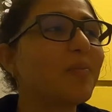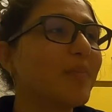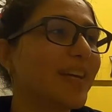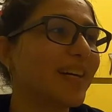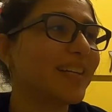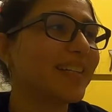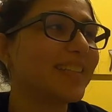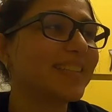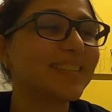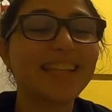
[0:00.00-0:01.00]

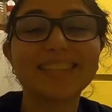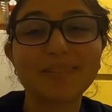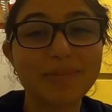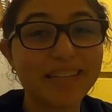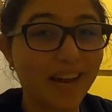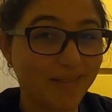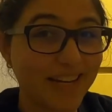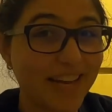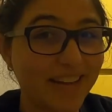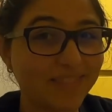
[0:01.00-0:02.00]
because that took me an hour
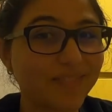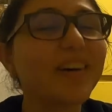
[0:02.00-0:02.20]
and a half.